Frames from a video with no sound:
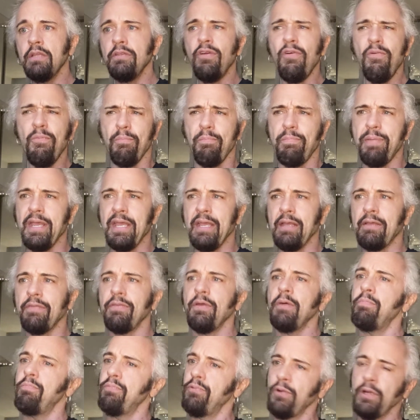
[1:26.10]
Don't pick
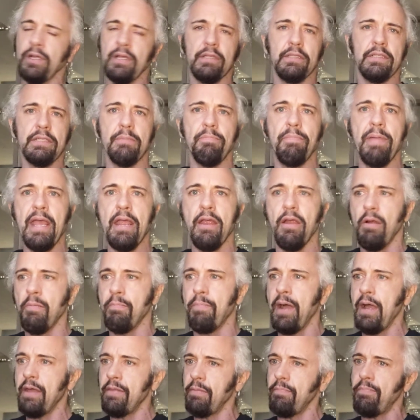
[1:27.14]
the prickly pear
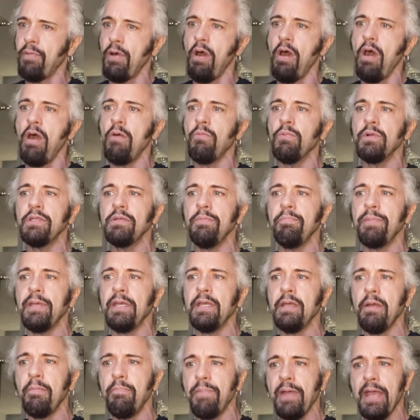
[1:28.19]
by the paw. When you
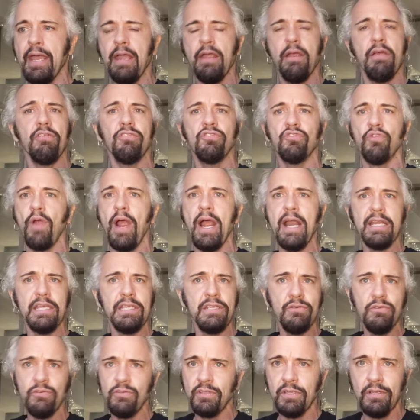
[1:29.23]
pick a pear, try to
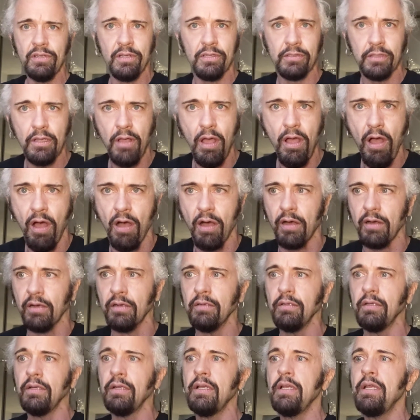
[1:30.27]
use the claw.
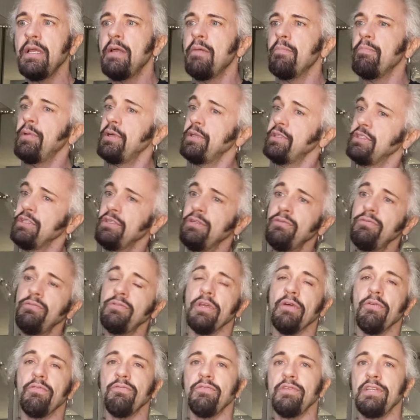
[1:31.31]
But you
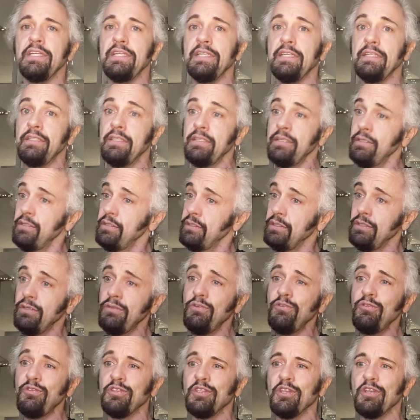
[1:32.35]
don't need to
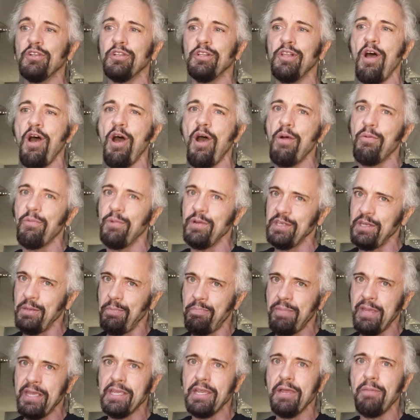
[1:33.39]
use the claw when you
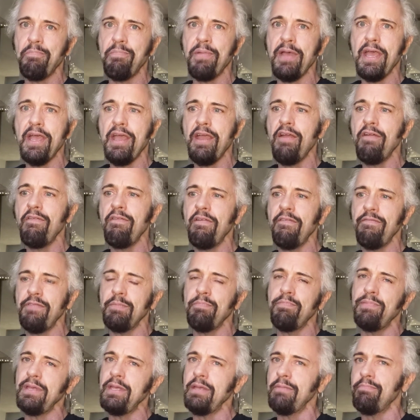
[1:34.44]
pick a pear of the
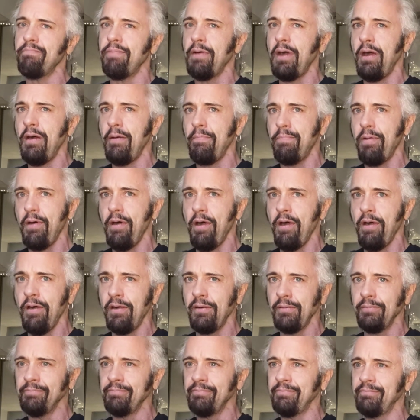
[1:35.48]
big paw paw.
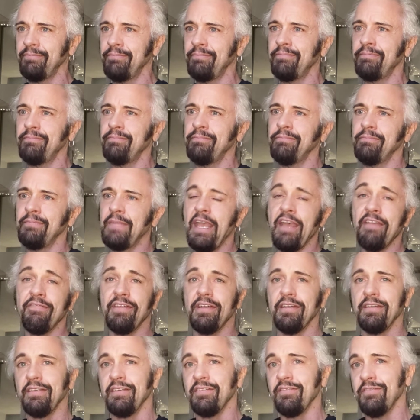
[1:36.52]
Have
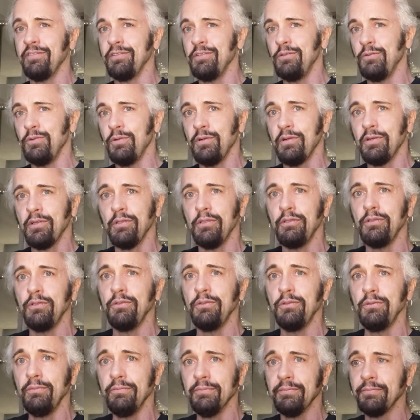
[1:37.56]
I given you a
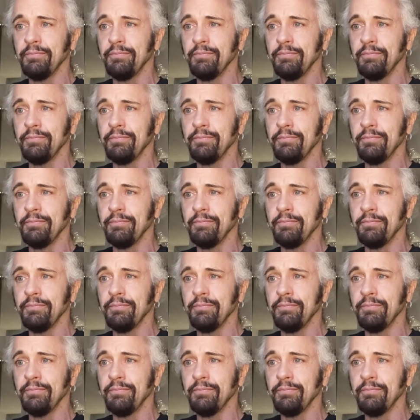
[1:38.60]
clue?